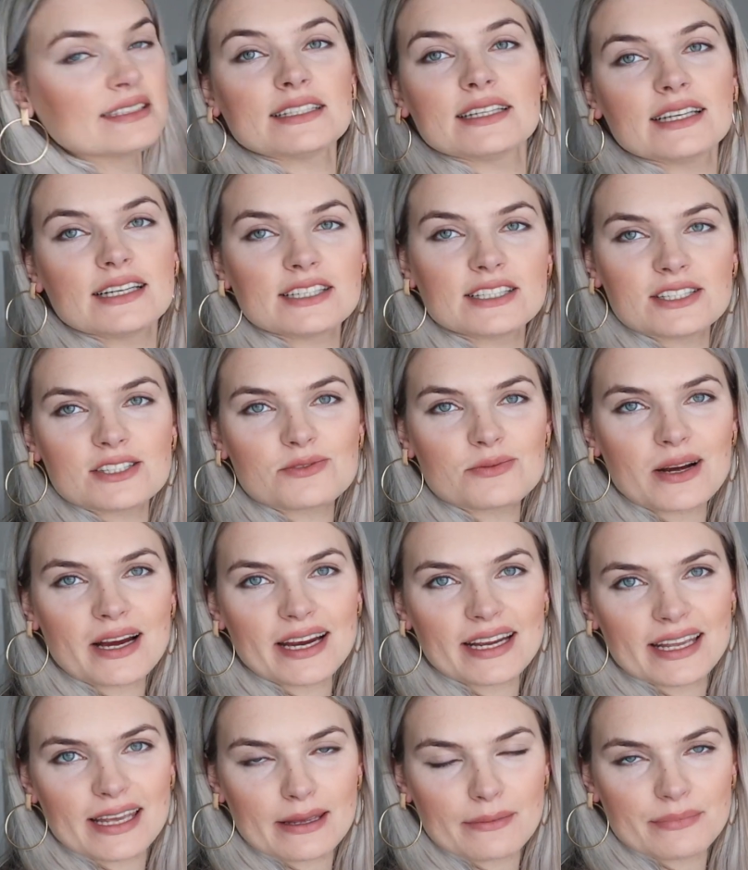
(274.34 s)
Here is where
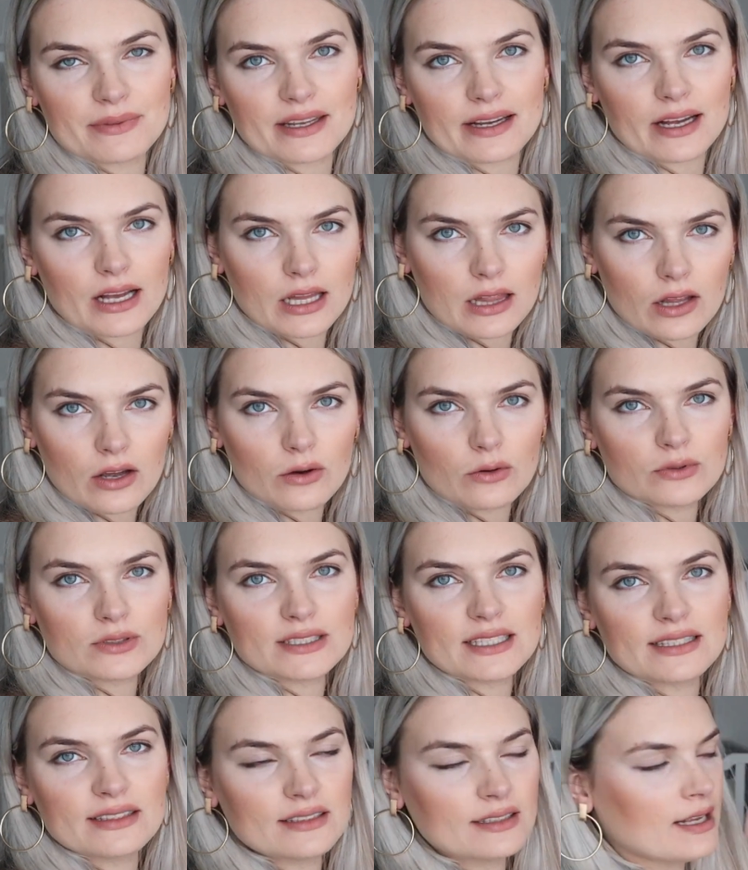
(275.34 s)
I keep the
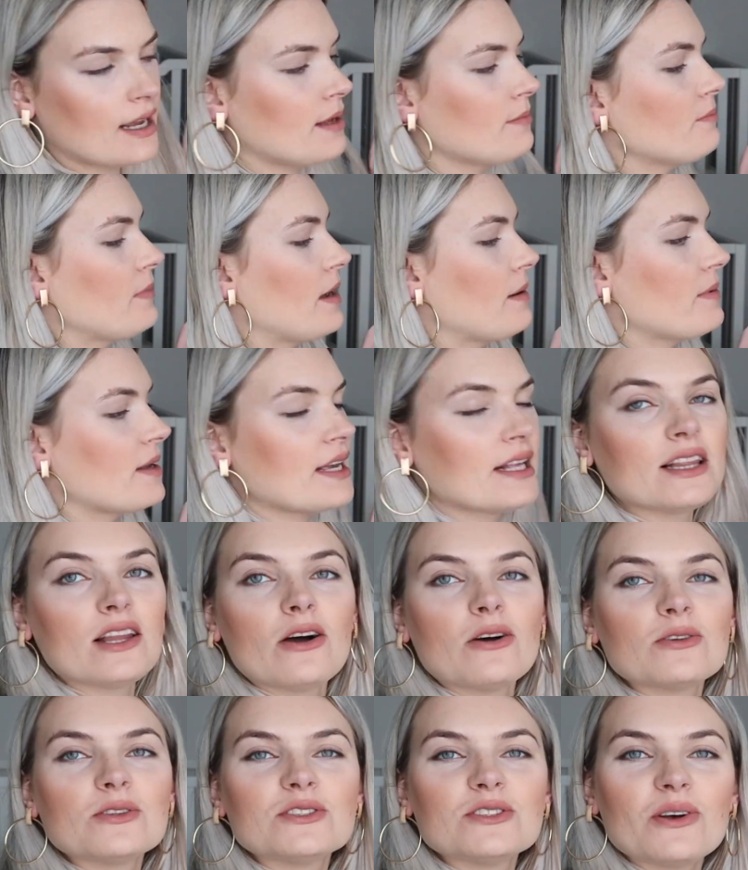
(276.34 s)
clothes and baby
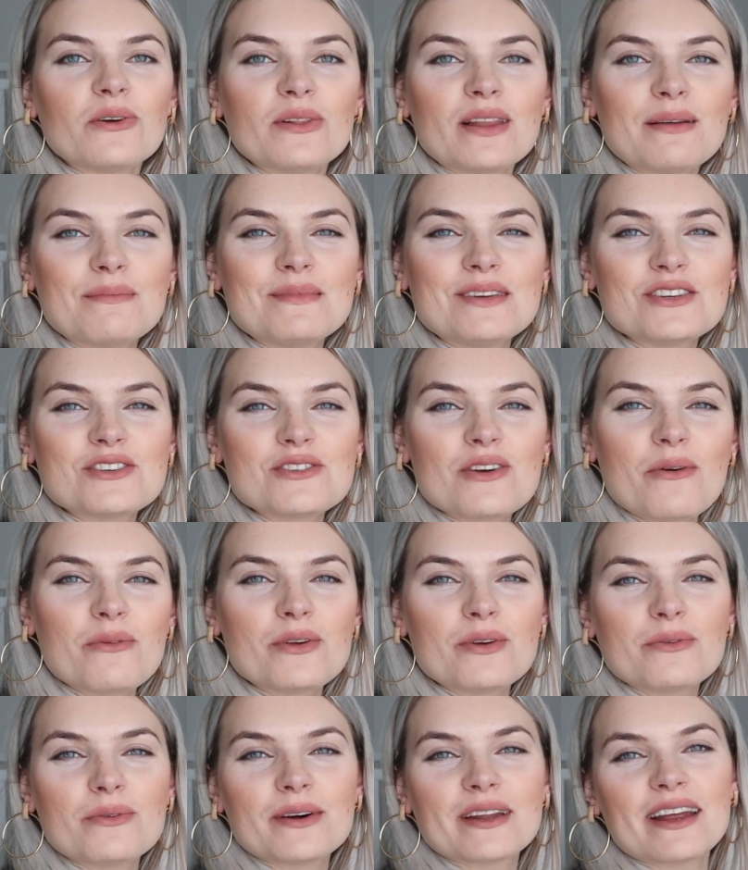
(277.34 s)
clothes. So let me show
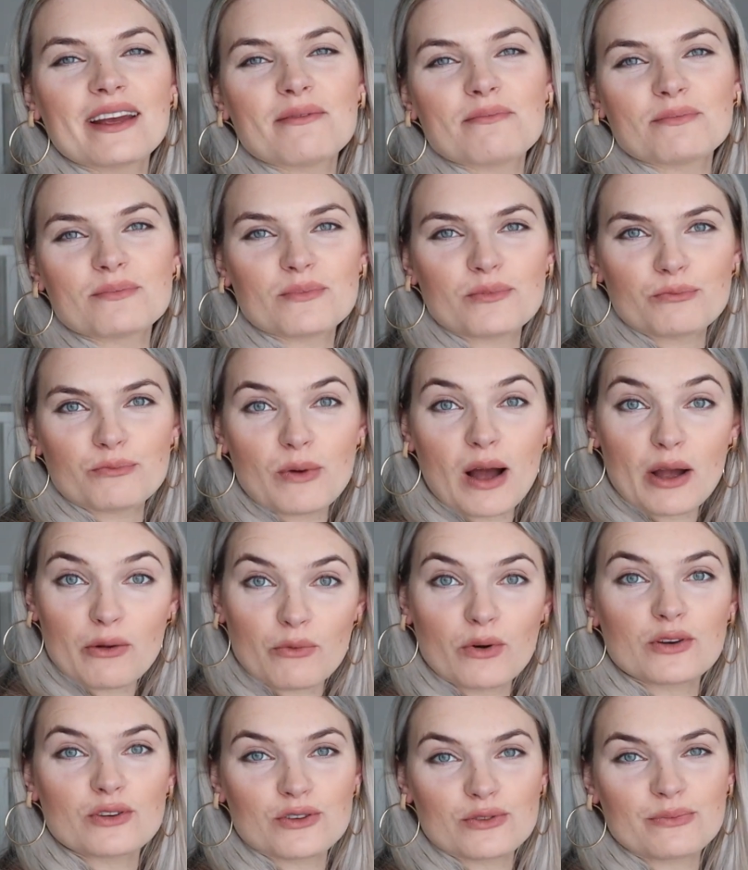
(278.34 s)
you what I
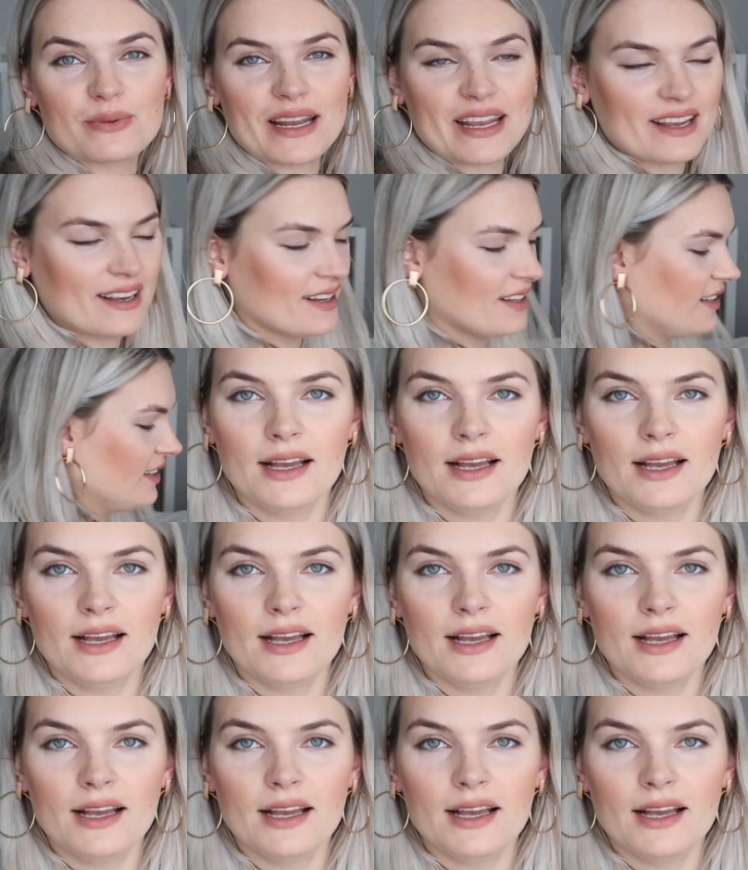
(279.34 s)
want to bring.